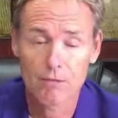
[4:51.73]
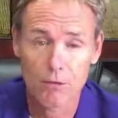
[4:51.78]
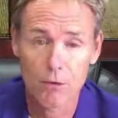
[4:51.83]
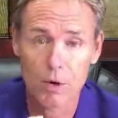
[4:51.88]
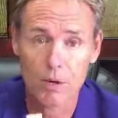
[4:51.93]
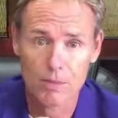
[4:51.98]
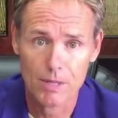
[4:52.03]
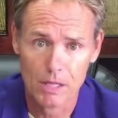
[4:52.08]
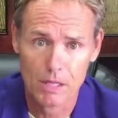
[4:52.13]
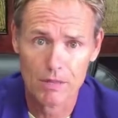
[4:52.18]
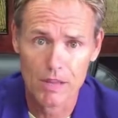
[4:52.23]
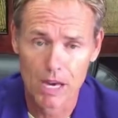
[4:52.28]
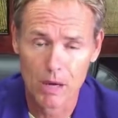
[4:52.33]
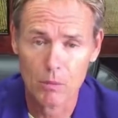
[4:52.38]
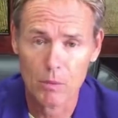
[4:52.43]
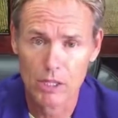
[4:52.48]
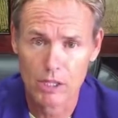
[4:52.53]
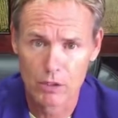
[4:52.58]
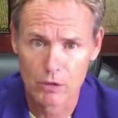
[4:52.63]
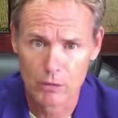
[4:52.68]
formula
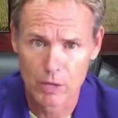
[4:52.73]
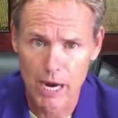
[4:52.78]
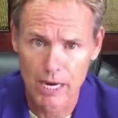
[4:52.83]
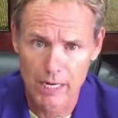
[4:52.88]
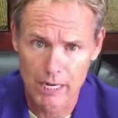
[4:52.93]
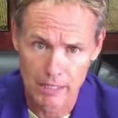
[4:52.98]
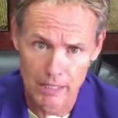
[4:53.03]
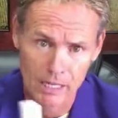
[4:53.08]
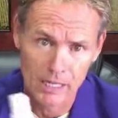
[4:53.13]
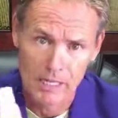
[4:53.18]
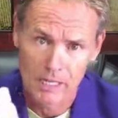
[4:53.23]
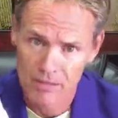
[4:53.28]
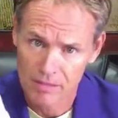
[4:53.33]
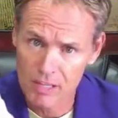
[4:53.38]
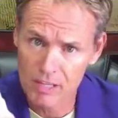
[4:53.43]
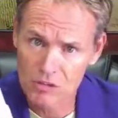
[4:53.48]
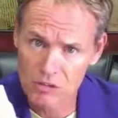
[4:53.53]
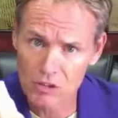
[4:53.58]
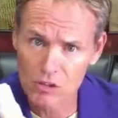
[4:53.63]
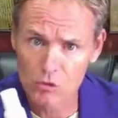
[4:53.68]
that we created.
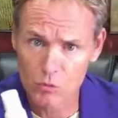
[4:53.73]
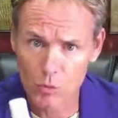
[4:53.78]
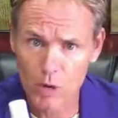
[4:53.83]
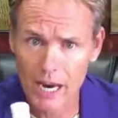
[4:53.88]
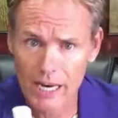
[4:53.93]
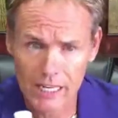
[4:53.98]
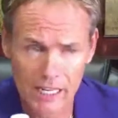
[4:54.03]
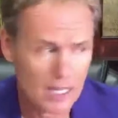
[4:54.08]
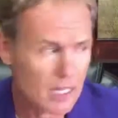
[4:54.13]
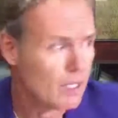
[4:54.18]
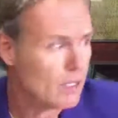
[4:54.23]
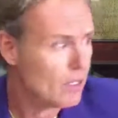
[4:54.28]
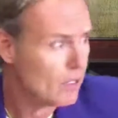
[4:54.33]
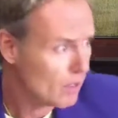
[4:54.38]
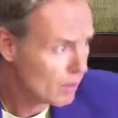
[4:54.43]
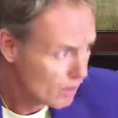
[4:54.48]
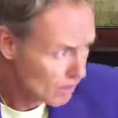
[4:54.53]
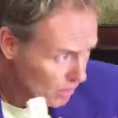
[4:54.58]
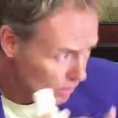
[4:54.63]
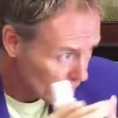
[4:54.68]
This is ready
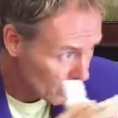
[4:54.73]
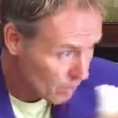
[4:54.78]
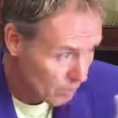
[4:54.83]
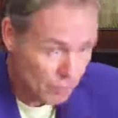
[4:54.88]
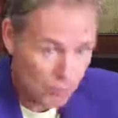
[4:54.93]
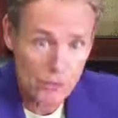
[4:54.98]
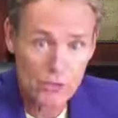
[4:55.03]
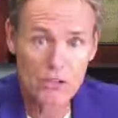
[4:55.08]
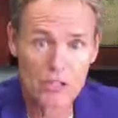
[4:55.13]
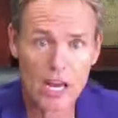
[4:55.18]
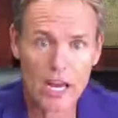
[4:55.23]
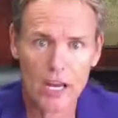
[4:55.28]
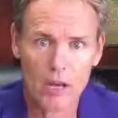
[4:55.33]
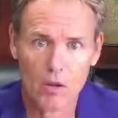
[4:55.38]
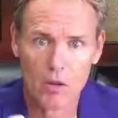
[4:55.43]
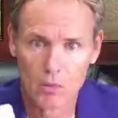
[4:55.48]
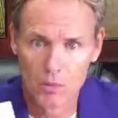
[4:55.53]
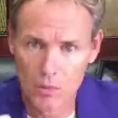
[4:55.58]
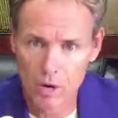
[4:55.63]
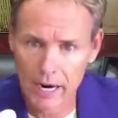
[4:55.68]
for
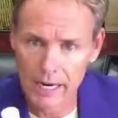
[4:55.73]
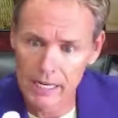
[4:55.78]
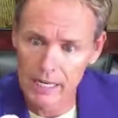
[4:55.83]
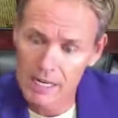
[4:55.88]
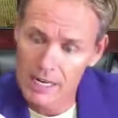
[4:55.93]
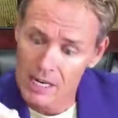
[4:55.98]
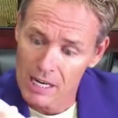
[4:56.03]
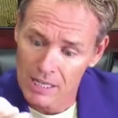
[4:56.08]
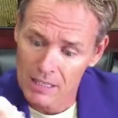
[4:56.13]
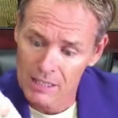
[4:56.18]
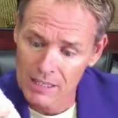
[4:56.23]
sale, right?